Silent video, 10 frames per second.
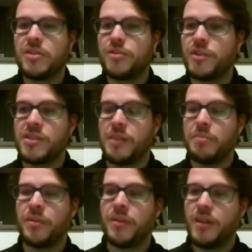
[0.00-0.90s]
for
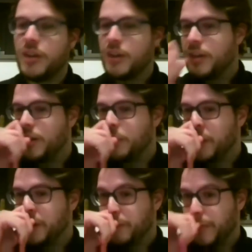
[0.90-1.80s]
example, I
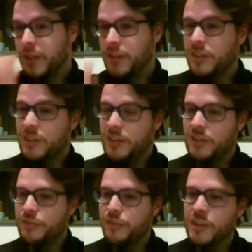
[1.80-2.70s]
mean, the
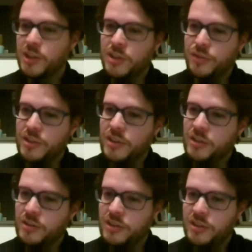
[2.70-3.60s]
definition of a
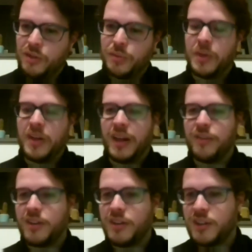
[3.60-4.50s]
security at European
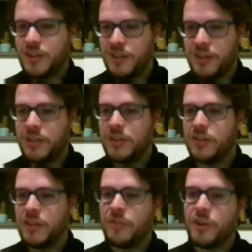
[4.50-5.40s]
level
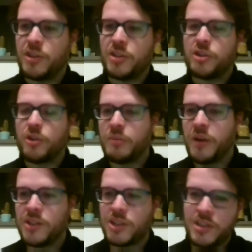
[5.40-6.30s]
diverges so
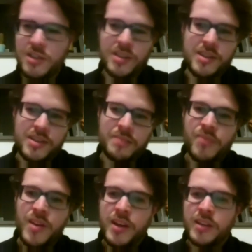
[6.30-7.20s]
much that
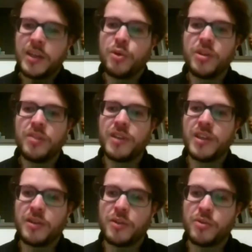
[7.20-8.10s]
they couldn't even
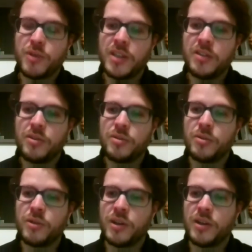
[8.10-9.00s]
agree
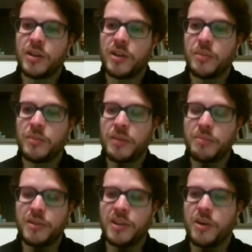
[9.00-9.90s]
to come up
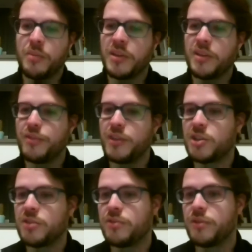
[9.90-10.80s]
with a common
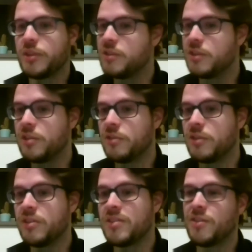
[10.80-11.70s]
definition for what a
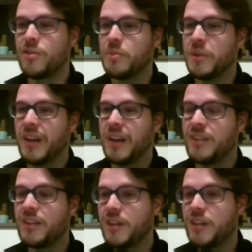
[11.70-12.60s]
security is at European
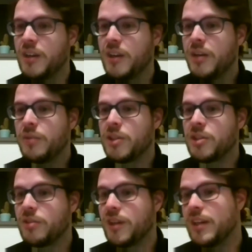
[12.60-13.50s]
level, which
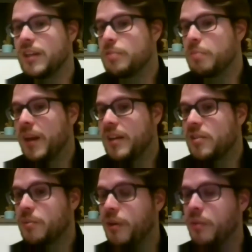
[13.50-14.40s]
already explains
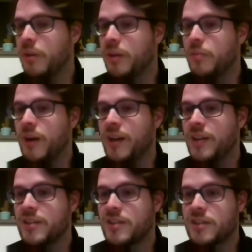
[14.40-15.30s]
you probably why
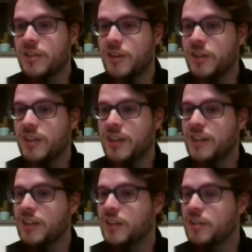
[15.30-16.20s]
this is not the
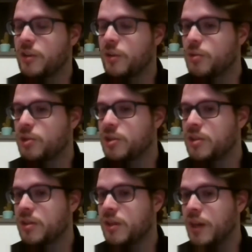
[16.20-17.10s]
ideal
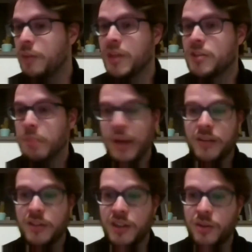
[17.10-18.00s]
solution. I mean, it's better
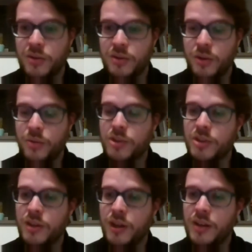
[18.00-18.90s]
than no
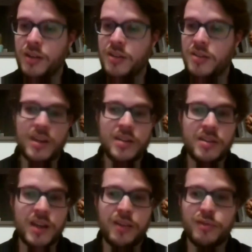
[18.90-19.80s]
solution. And in this
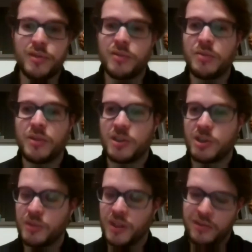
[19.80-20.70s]
case, I have to agree with the
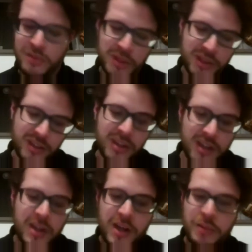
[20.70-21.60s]
German government that
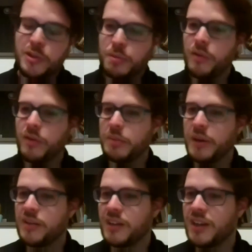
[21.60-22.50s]
it's probably
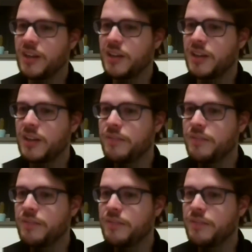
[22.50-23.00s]
better than nothing.